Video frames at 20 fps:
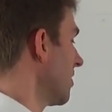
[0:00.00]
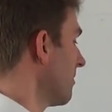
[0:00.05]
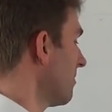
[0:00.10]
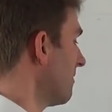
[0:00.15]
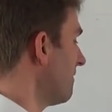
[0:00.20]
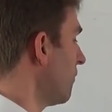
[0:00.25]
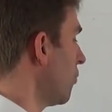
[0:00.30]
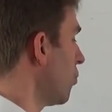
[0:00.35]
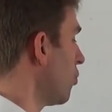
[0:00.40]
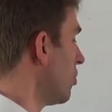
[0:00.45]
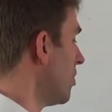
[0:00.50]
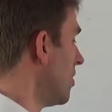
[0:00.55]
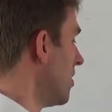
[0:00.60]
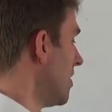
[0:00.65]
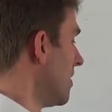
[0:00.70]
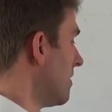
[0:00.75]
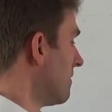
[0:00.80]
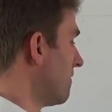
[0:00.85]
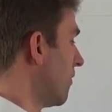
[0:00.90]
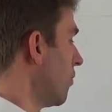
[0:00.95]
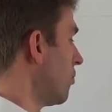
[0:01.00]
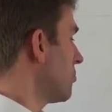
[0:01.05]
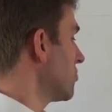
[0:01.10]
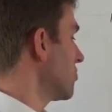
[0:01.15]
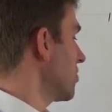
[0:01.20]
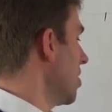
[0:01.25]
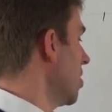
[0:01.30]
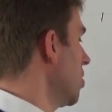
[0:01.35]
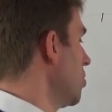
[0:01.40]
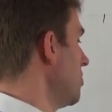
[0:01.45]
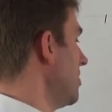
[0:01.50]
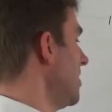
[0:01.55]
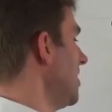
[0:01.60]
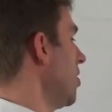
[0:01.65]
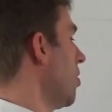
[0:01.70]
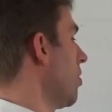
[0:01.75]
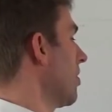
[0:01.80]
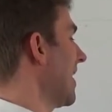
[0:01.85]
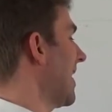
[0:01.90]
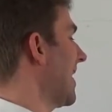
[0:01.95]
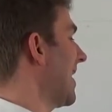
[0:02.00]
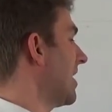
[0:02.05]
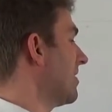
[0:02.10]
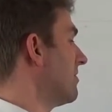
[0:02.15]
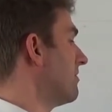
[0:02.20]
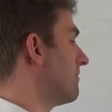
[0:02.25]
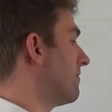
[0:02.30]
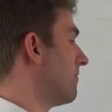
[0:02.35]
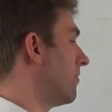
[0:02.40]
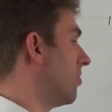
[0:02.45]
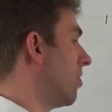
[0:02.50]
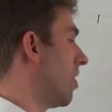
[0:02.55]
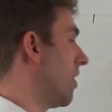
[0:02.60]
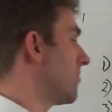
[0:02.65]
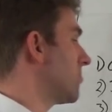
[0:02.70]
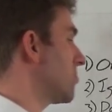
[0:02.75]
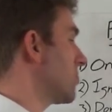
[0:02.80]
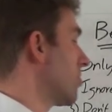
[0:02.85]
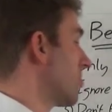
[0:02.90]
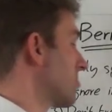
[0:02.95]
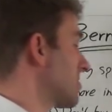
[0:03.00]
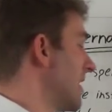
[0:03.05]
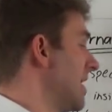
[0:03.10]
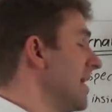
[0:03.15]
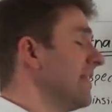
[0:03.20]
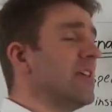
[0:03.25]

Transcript: Number four, focus only on a handful of stocks.